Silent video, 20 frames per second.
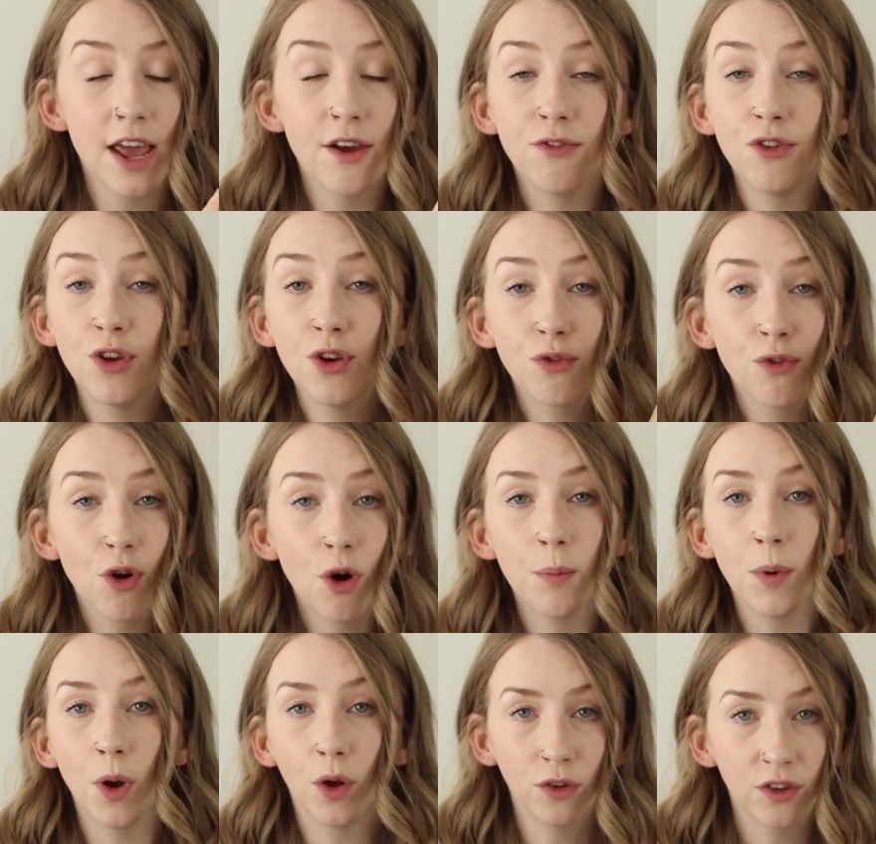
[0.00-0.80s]
If you've
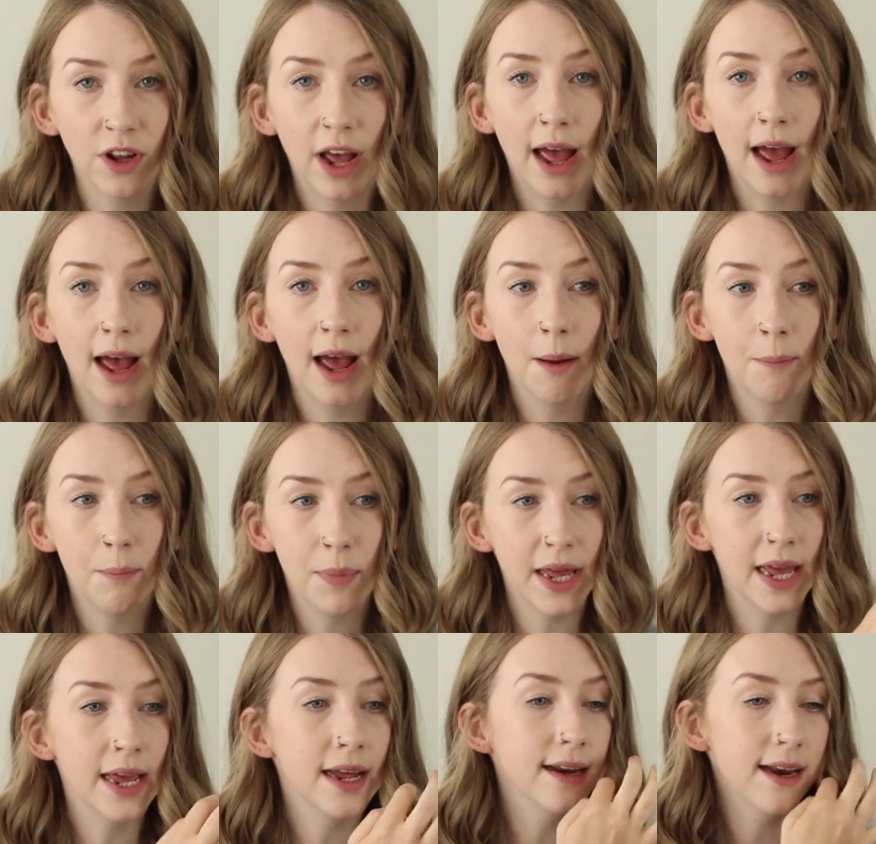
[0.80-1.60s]
got blonde hair,
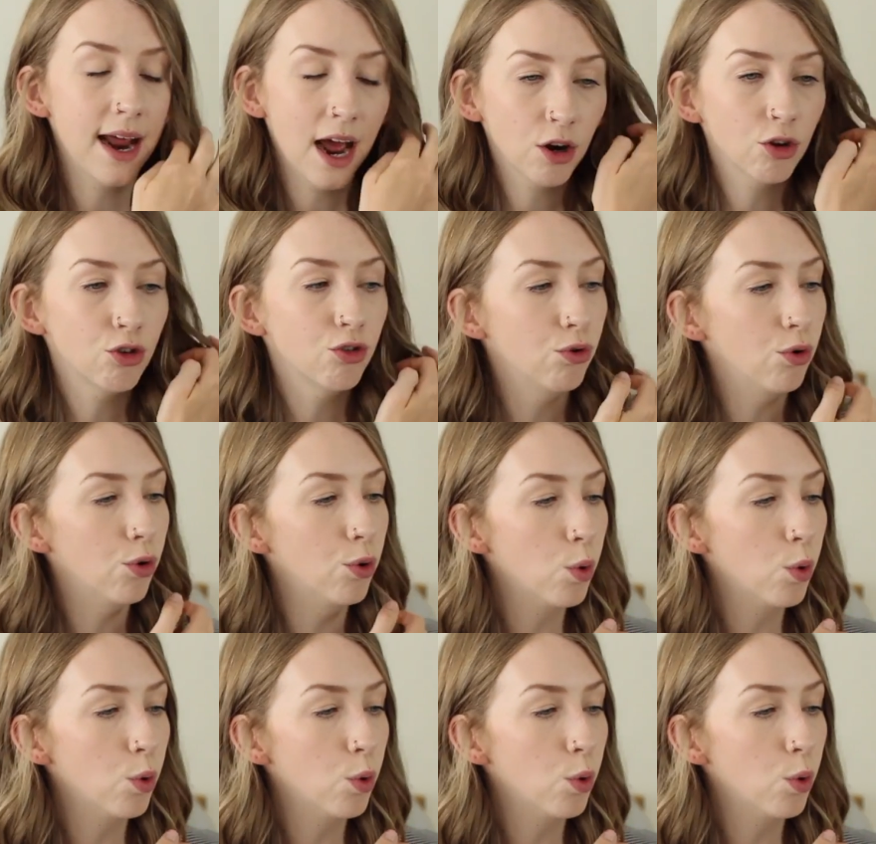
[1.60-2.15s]
be it natural